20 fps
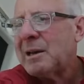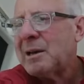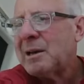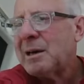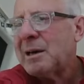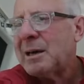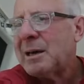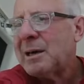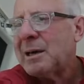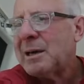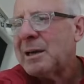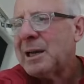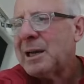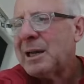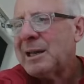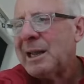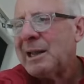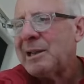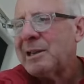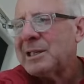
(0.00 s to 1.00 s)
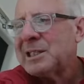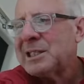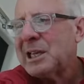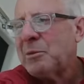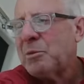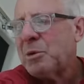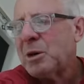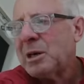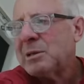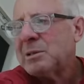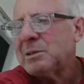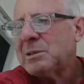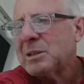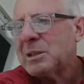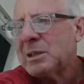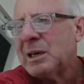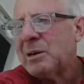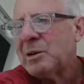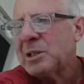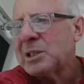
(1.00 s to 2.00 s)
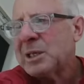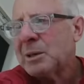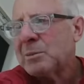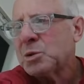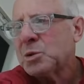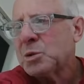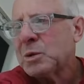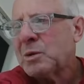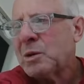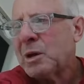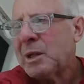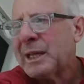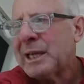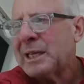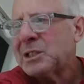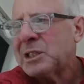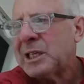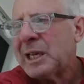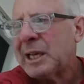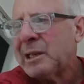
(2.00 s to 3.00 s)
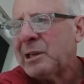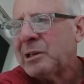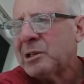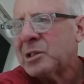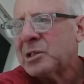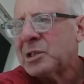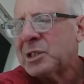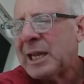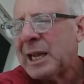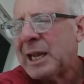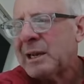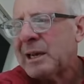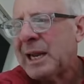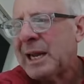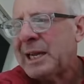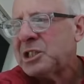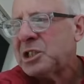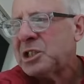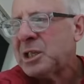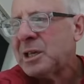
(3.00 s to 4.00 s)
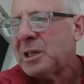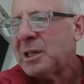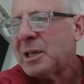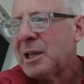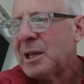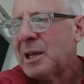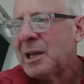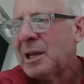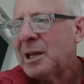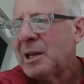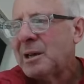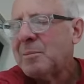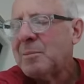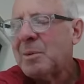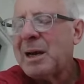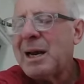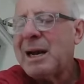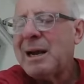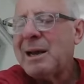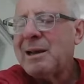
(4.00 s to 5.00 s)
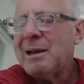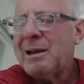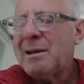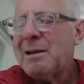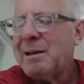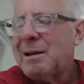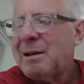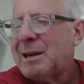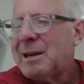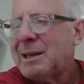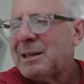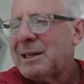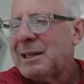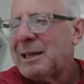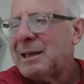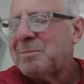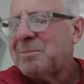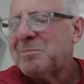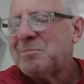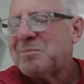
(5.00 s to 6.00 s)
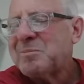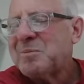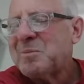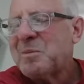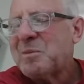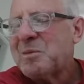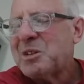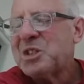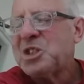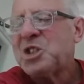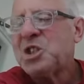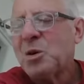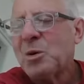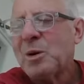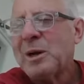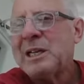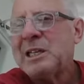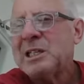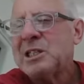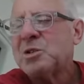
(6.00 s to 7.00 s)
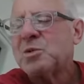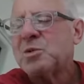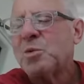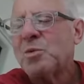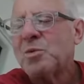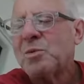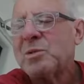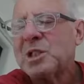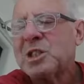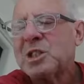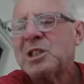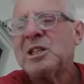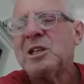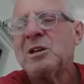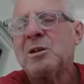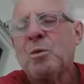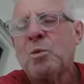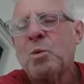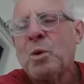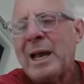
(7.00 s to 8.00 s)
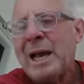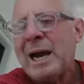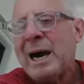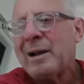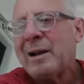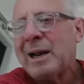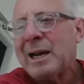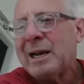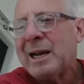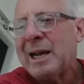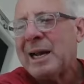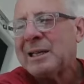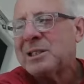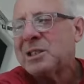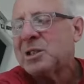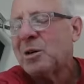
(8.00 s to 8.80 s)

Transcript: Now you can say, well, Larry Summers would call that secular stagnation, but the jury is still way out on that.